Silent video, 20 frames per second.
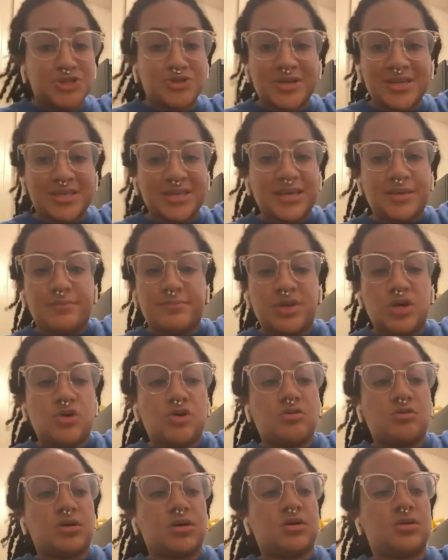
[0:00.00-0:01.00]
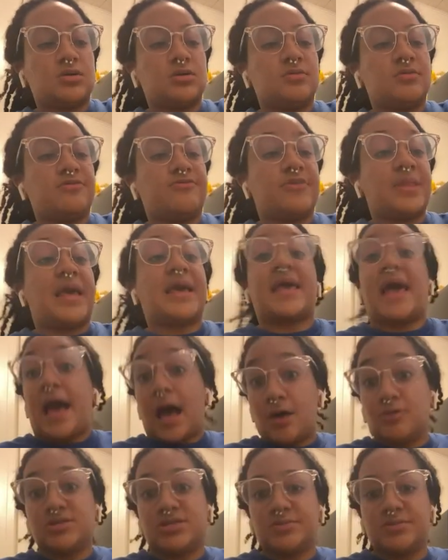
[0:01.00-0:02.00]
drinking milk for, like,
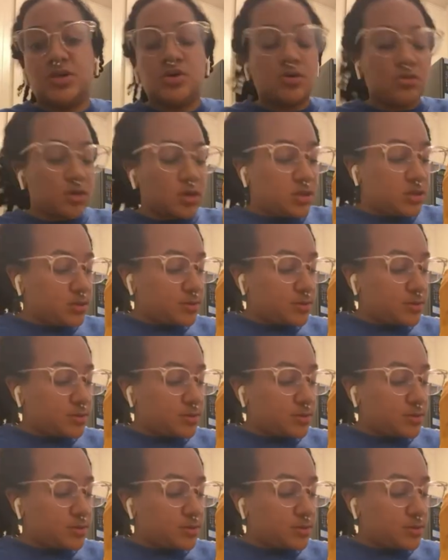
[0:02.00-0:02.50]
cow's milk.